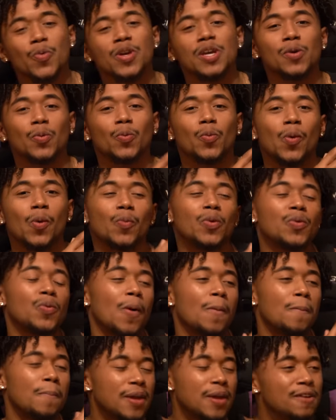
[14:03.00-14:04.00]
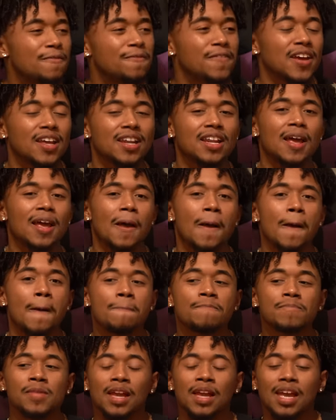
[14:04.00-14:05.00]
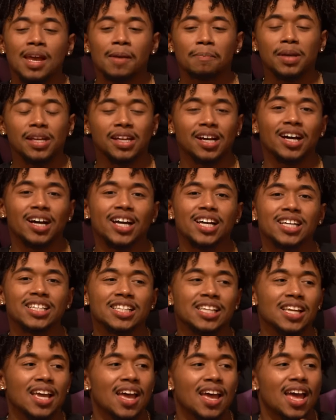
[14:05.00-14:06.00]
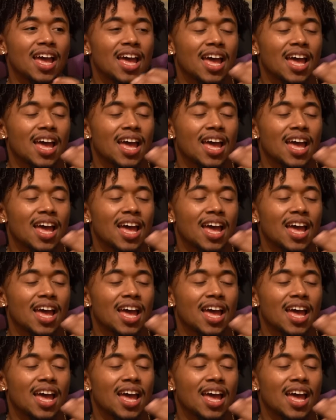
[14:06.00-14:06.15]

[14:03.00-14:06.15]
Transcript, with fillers: we when we were beefing because